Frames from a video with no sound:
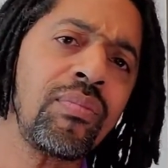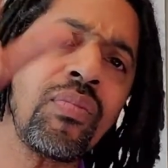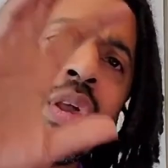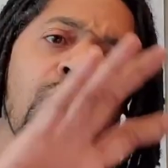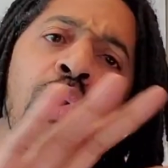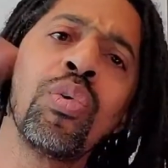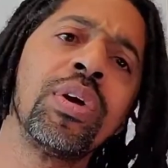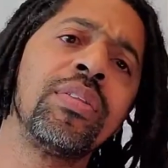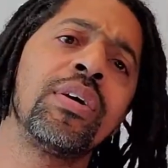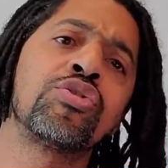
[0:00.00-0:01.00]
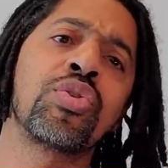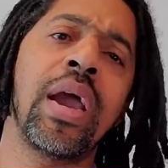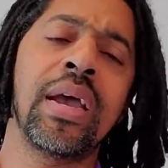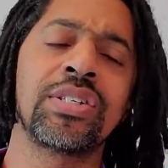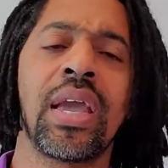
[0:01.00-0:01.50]
rolling their
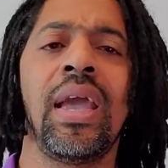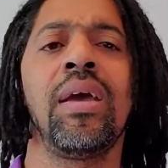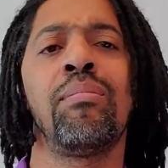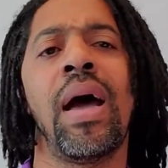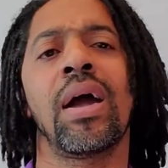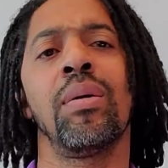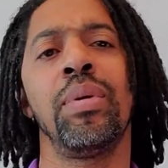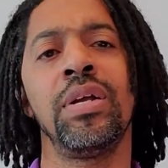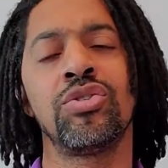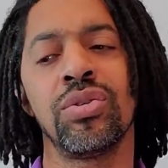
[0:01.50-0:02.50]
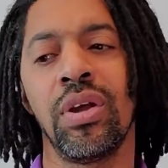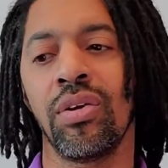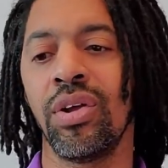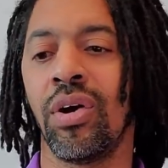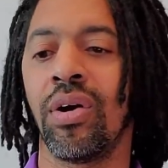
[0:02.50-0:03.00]
trash can back up into their
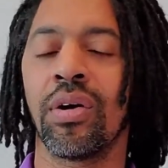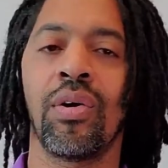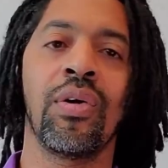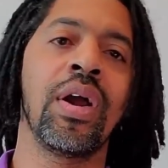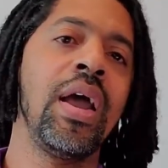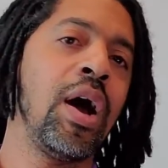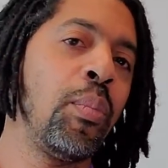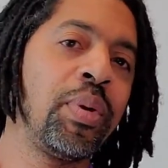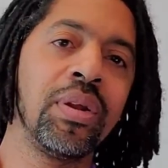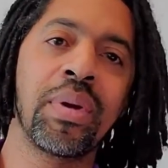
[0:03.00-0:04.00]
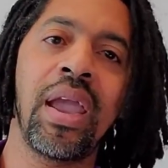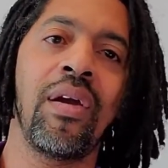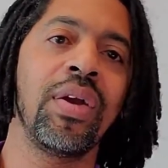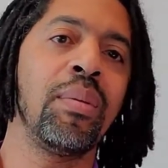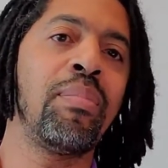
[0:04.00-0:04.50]
yard or helping them
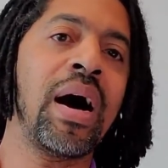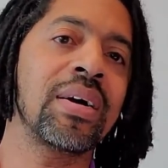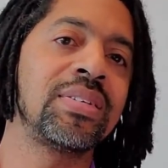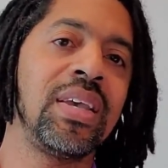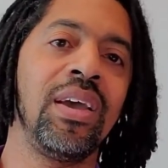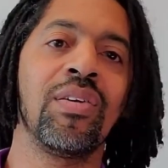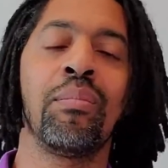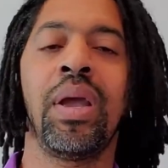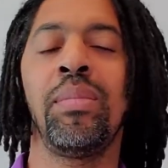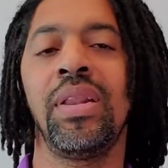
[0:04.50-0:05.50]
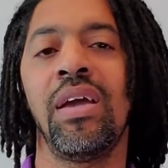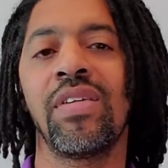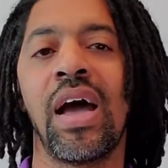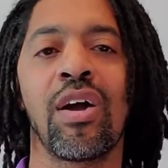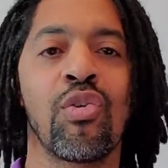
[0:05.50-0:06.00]
carry a box in, or maybe they've
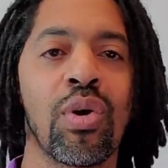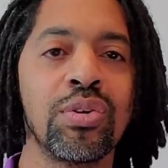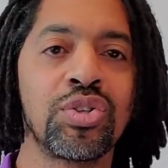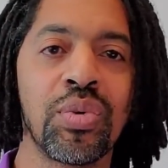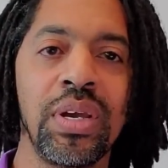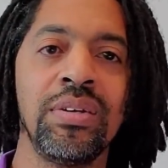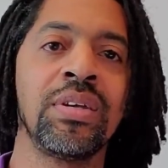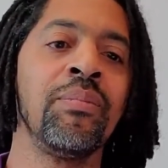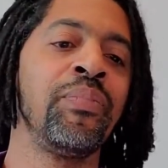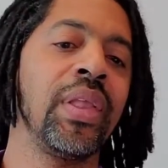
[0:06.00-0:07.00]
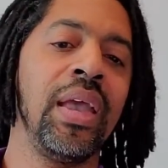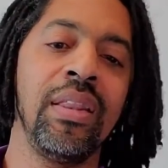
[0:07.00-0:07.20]
got groceries in